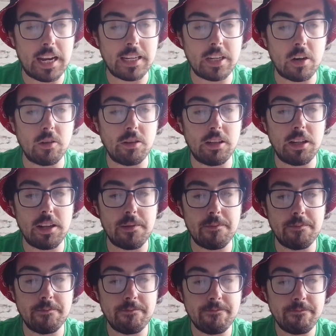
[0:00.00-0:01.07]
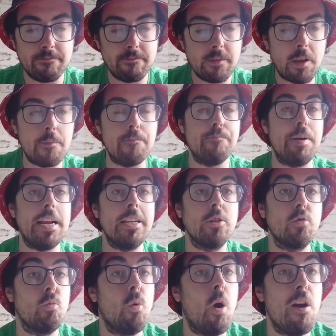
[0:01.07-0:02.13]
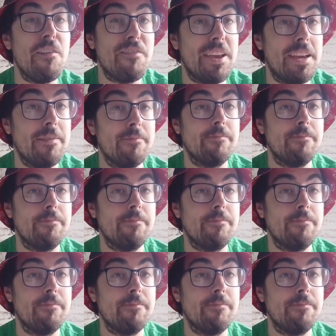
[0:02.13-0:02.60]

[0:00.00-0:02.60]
and totally binge-worthy.